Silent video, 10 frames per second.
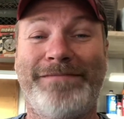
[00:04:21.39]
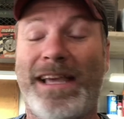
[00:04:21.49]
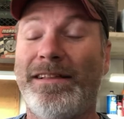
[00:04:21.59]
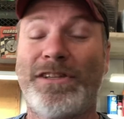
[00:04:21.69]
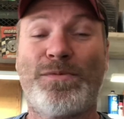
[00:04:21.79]

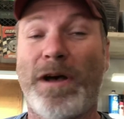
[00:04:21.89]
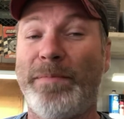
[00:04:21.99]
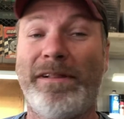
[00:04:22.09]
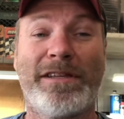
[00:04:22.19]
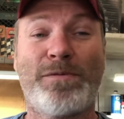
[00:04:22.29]
LS swap,
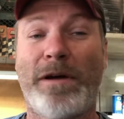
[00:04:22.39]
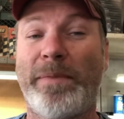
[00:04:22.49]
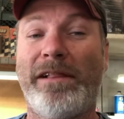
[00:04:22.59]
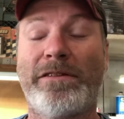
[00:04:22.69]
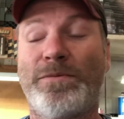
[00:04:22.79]
LS swap,
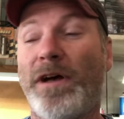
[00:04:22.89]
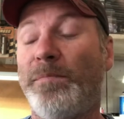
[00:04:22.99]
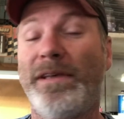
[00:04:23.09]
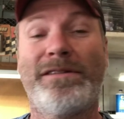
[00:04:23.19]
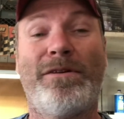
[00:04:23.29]
LS swap
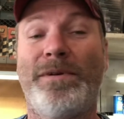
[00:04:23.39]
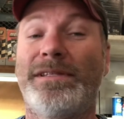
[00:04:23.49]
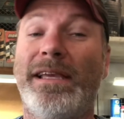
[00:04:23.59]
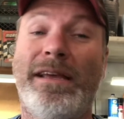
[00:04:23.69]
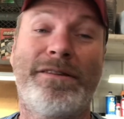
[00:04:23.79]
isn't always
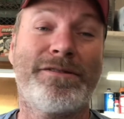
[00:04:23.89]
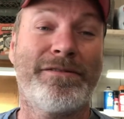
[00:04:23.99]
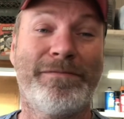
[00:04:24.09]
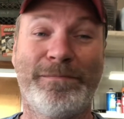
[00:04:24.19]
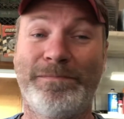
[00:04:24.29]
the answer.
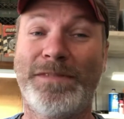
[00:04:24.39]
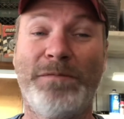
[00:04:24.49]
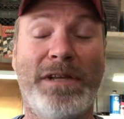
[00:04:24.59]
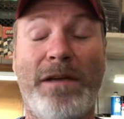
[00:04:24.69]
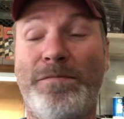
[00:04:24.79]

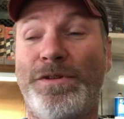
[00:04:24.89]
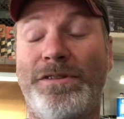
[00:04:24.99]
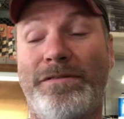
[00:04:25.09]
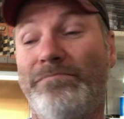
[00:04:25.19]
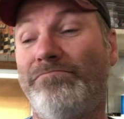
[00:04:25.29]

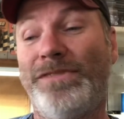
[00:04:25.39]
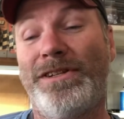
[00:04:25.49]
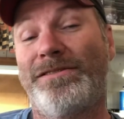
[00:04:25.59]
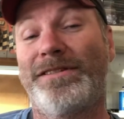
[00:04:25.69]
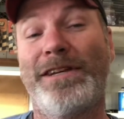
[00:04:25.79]
Sometimes you
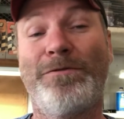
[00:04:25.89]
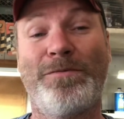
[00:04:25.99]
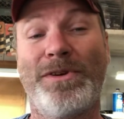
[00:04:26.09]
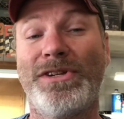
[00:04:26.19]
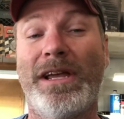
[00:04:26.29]
just stick with
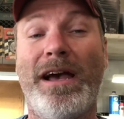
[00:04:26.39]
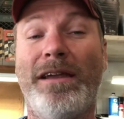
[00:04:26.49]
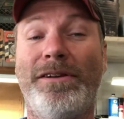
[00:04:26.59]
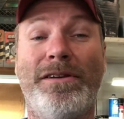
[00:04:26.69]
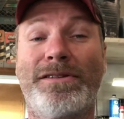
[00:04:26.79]
what you got
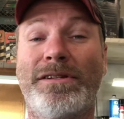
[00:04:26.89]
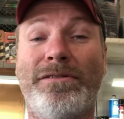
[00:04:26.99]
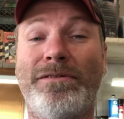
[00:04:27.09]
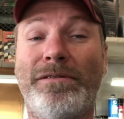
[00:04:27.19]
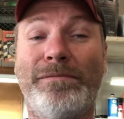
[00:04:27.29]
and you can
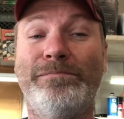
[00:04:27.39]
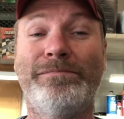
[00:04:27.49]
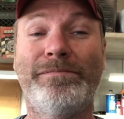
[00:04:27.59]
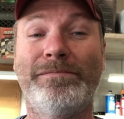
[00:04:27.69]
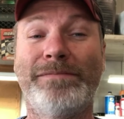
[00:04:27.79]
still
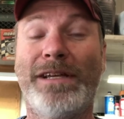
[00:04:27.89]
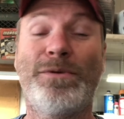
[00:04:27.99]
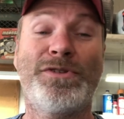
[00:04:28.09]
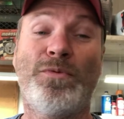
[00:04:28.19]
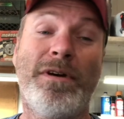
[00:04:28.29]
get
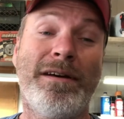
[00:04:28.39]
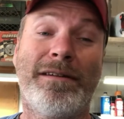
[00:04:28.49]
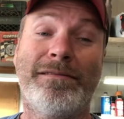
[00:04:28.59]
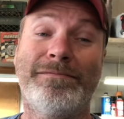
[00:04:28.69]
what you want.